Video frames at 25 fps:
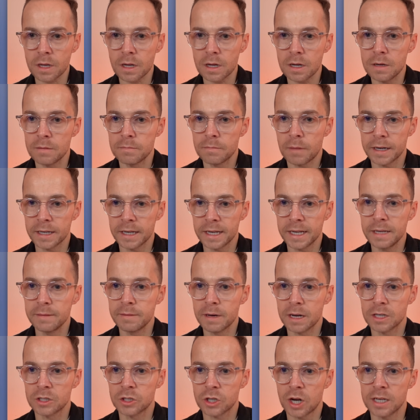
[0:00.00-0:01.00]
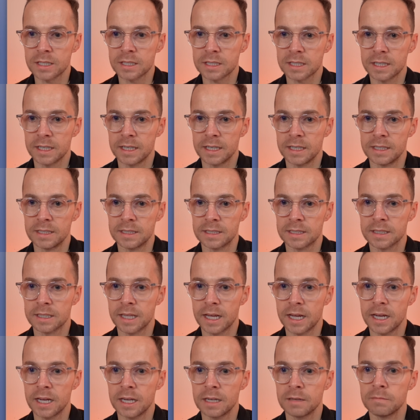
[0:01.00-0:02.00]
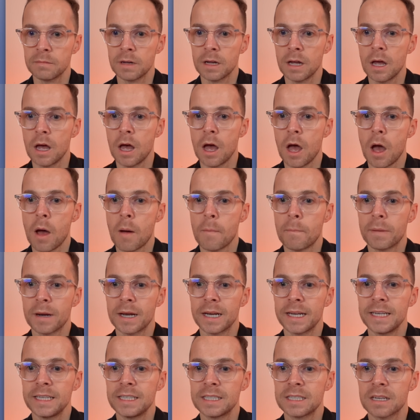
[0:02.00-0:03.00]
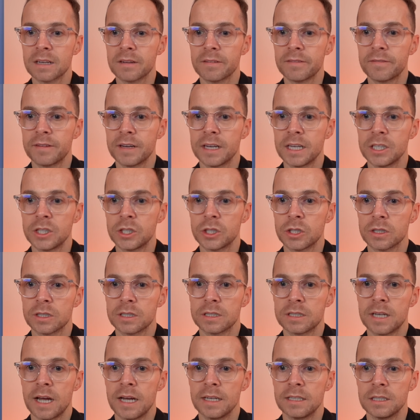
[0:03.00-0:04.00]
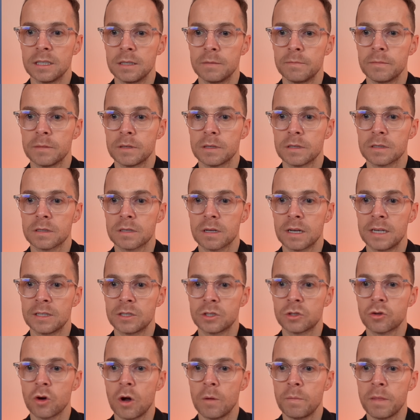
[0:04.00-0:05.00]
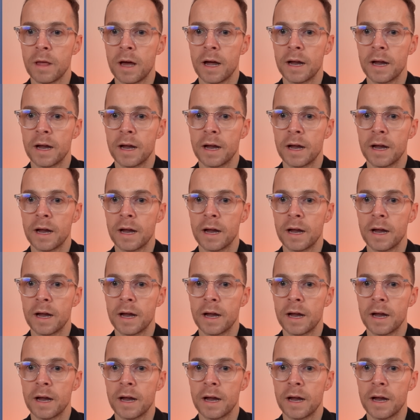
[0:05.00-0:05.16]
My email address is there. Please finish the setup. So let's drop that